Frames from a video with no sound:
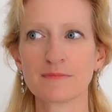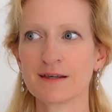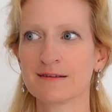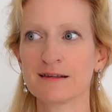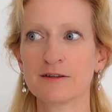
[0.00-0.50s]

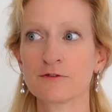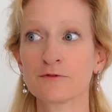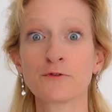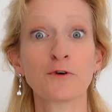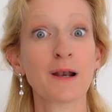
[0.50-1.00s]
sense
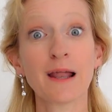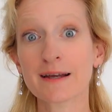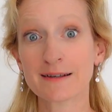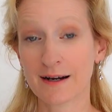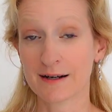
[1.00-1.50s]
for
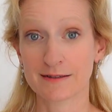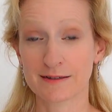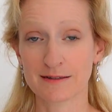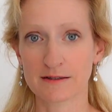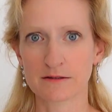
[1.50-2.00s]

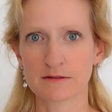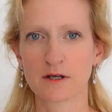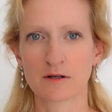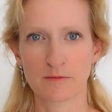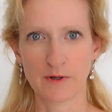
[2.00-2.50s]
lightheartedness,
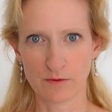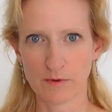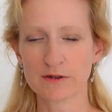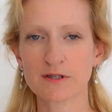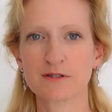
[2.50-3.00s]
no matter
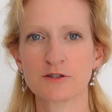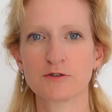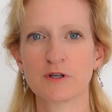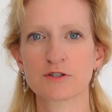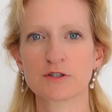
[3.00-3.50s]
what the
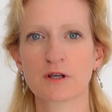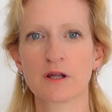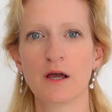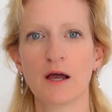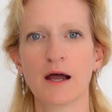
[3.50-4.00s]
situation,
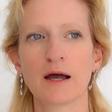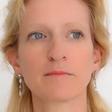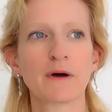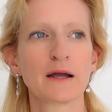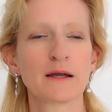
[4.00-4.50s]
and
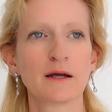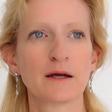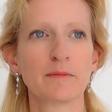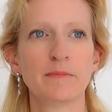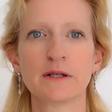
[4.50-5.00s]
my
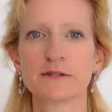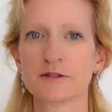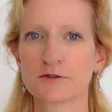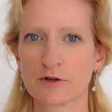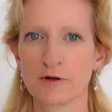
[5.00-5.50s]
ability
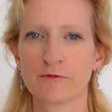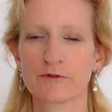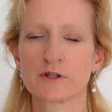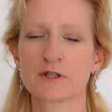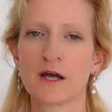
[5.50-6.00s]
to
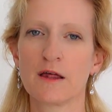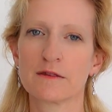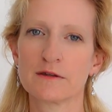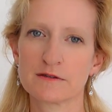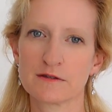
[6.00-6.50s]
comfort.
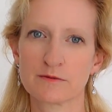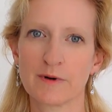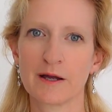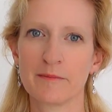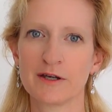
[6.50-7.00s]
This is why
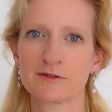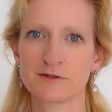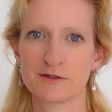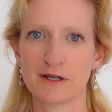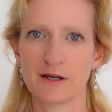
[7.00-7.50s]
I'm here
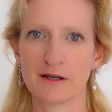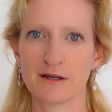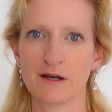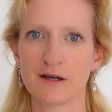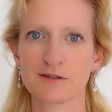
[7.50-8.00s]
today.
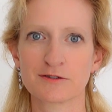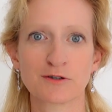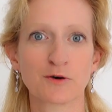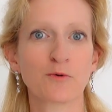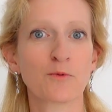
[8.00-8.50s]

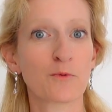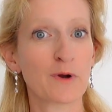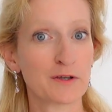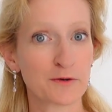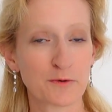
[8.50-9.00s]
So
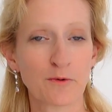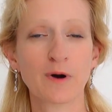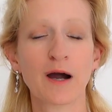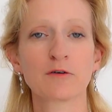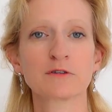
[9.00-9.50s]
when you go
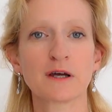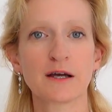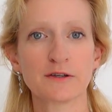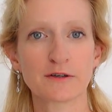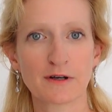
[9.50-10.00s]
out
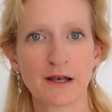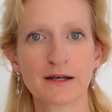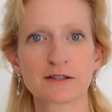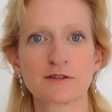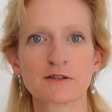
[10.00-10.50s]
and you
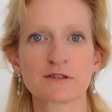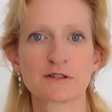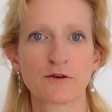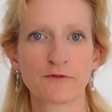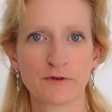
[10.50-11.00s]
collect your
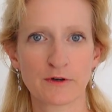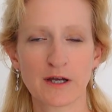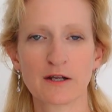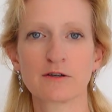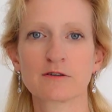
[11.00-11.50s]
stuff, you
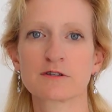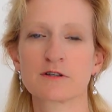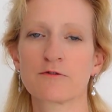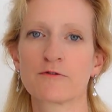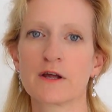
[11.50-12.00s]
get your
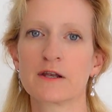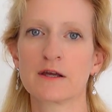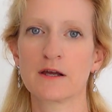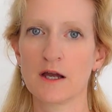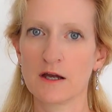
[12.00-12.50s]
stuff
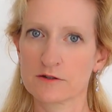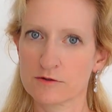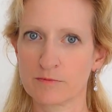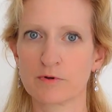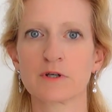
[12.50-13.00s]
ready to
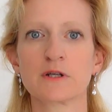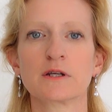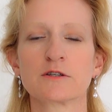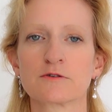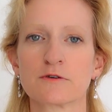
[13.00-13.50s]
put it
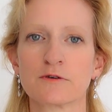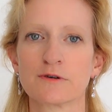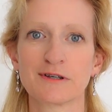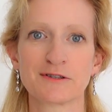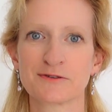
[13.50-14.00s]

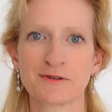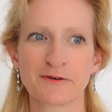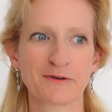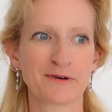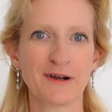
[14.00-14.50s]
into
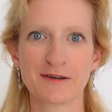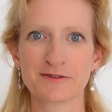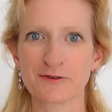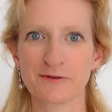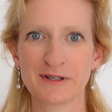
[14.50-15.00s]
your
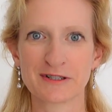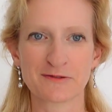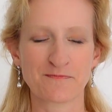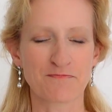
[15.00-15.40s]
storage,